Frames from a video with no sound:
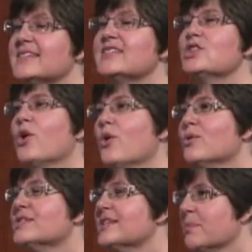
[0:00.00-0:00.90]
so
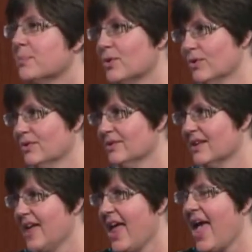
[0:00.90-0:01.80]
simple.
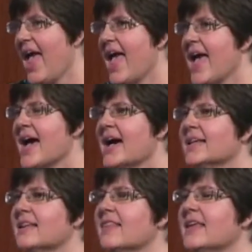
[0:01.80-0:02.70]
And